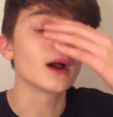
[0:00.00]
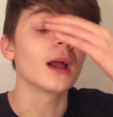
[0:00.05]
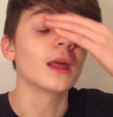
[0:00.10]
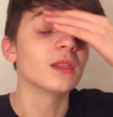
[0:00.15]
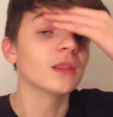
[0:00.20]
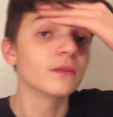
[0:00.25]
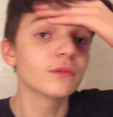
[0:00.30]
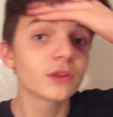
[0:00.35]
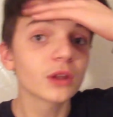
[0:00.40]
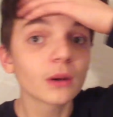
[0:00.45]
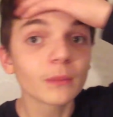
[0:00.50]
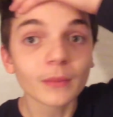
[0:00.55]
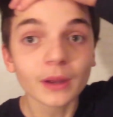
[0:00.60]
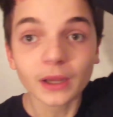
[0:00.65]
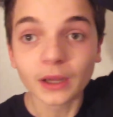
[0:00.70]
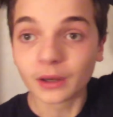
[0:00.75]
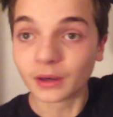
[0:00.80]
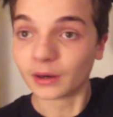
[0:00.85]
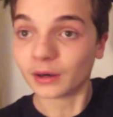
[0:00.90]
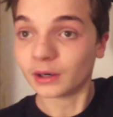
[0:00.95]
I looked at my
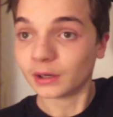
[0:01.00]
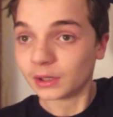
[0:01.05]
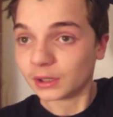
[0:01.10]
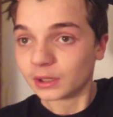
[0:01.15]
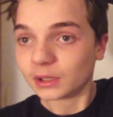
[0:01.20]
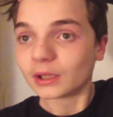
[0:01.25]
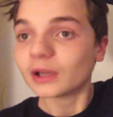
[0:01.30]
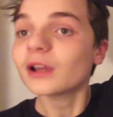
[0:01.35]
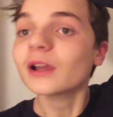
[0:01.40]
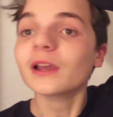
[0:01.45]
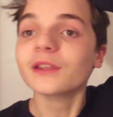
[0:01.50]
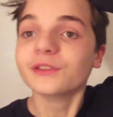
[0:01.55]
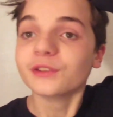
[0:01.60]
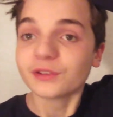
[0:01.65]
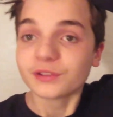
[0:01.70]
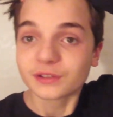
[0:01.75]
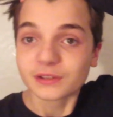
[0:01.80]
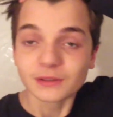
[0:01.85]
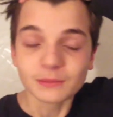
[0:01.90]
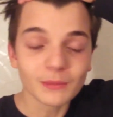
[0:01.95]
hair. As you
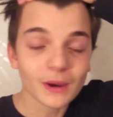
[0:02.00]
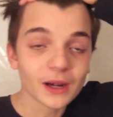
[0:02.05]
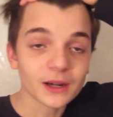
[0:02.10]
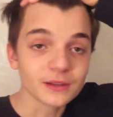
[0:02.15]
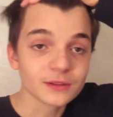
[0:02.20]
can see, mine